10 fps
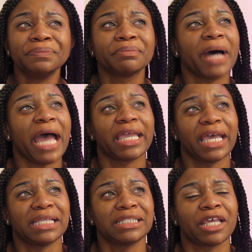But I
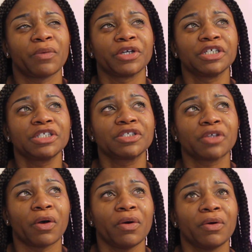guess they were
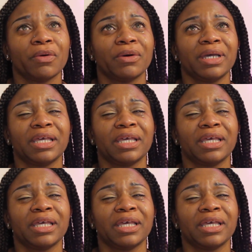so